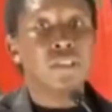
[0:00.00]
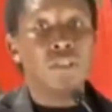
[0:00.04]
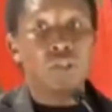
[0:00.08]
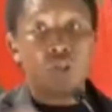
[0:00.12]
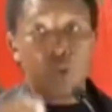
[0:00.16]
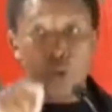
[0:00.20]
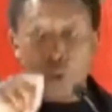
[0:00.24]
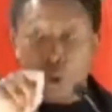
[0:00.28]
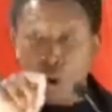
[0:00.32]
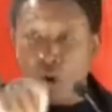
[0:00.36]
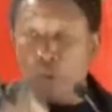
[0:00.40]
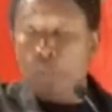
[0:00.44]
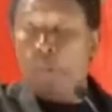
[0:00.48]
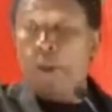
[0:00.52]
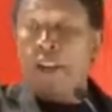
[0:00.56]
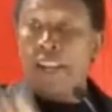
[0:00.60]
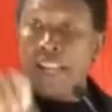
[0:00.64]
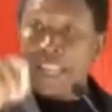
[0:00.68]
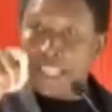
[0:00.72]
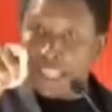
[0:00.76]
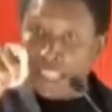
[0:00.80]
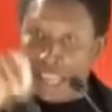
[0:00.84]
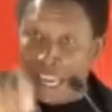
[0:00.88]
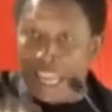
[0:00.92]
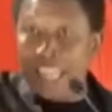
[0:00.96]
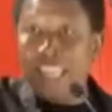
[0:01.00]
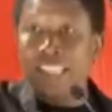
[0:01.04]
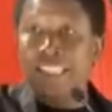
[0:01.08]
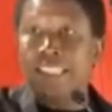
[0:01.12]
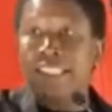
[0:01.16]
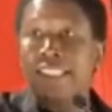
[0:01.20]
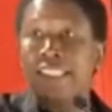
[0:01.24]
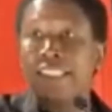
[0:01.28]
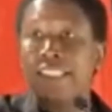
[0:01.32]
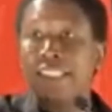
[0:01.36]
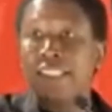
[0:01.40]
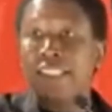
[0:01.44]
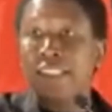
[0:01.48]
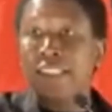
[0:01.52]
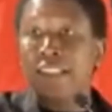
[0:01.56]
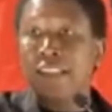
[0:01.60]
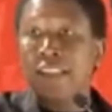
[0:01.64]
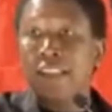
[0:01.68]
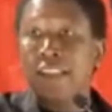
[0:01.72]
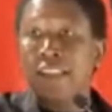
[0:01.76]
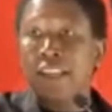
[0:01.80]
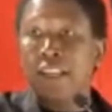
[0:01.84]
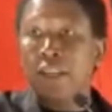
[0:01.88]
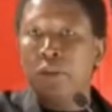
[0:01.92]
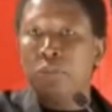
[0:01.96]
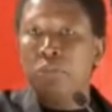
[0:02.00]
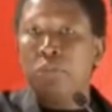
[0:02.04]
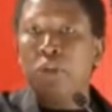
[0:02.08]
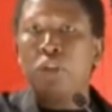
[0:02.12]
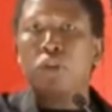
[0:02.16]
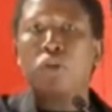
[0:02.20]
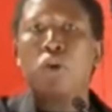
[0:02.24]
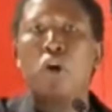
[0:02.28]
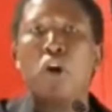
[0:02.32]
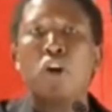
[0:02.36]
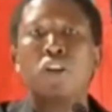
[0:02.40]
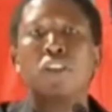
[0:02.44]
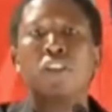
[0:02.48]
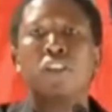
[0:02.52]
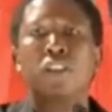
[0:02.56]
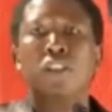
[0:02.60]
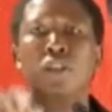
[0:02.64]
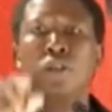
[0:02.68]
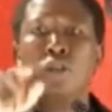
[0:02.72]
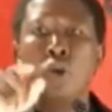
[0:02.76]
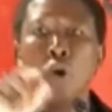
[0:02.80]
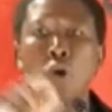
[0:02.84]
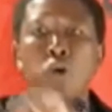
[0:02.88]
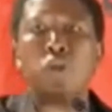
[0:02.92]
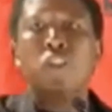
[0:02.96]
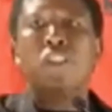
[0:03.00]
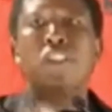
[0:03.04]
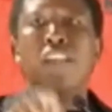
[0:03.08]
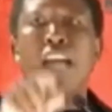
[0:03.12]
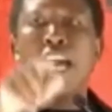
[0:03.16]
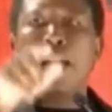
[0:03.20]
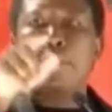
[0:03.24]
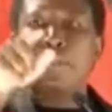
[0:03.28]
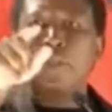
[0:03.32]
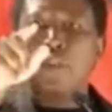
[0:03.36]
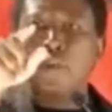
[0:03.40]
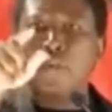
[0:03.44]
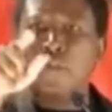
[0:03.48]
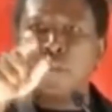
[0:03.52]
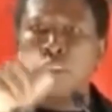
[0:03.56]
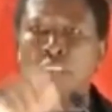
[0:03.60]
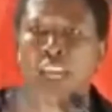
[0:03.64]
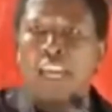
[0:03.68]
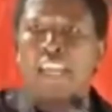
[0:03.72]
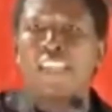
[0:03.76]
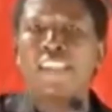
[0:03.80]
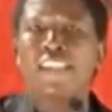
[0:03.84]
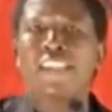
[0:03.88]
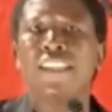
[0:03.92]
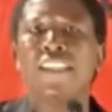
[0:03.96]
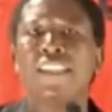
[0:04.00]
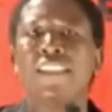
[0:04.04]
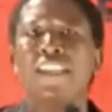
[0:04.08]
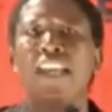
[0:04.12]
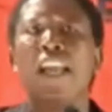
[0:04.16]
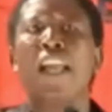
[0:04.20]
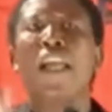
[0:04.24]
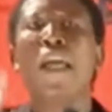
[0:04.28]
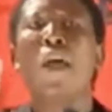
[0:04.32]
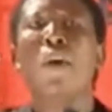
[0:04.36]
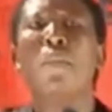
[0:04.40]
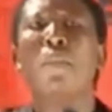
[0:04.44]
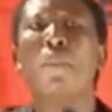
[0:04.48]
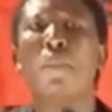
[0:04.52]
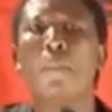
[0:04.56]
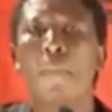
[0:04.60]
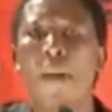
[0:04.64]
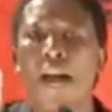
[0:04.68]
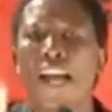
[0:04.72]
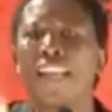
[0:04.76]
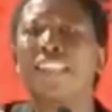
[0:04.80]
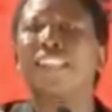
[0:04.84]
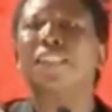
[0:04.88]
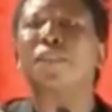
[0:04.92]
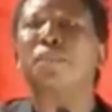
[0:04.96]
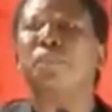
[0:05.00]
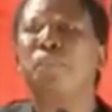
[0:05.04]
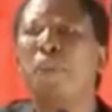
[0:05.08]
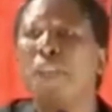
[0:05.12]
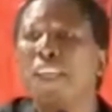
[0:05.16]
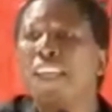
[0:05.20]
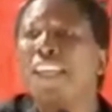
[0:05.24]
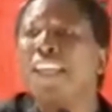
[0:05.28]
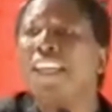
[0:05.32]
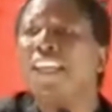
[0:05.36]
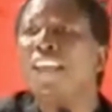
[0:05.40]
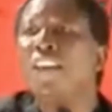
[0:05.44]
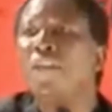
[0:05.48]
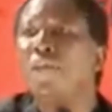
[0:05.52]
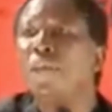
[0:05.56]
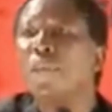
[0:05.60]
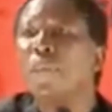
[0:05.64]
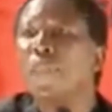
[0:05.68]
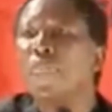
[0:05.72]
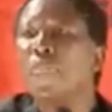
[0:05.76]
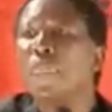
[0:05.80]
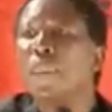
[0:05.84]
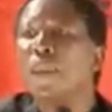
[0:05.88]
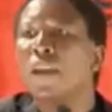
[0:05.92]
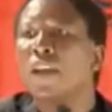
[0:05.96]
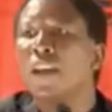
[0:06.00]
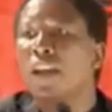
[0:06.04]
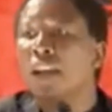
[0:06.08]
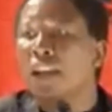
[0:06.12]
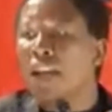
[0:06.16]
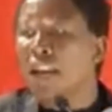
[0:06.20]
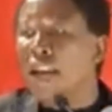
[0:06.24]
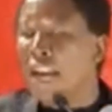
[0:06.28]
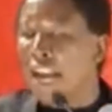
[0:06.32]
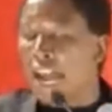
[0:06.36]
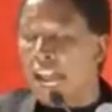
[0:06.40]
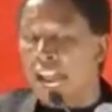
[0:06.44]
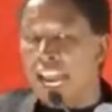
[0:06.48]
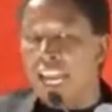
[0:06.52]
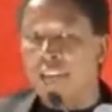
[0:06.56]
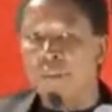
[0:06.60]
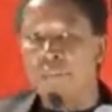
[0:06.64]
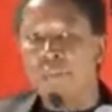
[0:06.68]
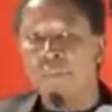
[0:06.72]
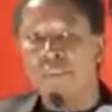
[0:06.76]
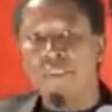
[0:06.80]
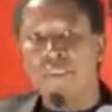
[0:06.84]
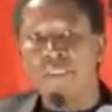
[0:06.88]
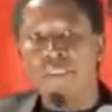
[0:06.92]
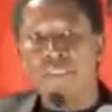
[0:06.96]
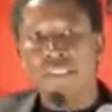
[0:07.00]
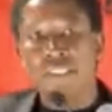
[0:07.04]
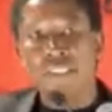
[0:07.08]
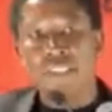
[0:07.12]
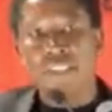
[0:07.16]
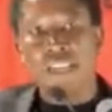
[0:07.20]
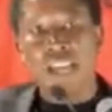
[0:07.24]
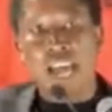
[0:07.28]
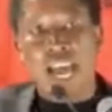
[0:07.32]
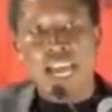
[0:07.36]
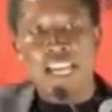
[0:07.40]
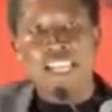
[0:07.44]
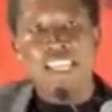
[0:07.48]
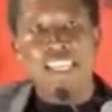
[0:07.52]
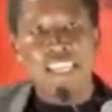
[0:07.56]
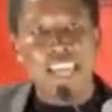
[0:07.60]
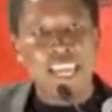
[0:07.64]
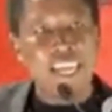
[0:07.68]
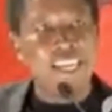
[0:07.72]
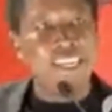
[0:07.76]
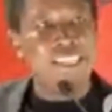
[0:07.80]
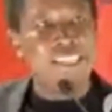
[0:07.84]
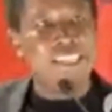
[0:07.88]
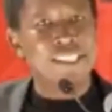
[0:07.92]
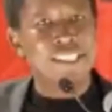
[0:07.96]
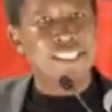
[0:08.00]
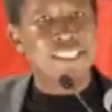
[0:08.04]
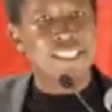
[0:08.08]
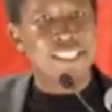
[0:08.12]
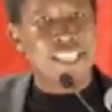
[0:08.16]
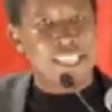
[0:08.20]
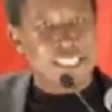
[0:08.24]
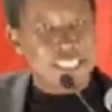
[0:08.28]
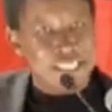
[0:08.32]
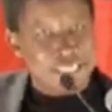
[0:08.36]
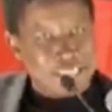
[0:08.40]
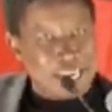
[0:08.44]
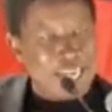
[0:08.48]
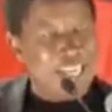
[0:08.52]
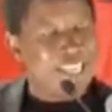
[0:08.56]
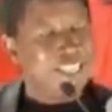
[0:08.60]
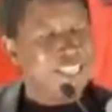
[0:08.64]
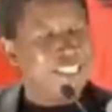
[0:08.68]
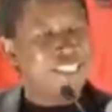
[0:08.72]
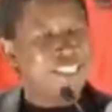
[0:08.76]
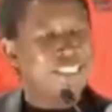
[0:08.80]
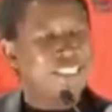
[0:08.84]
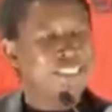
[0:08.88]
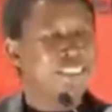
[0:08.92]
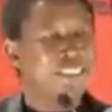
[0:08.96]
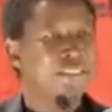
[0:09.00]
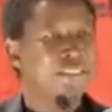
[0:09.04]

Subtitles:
to open a case, because those types of cases must be crimes against the state.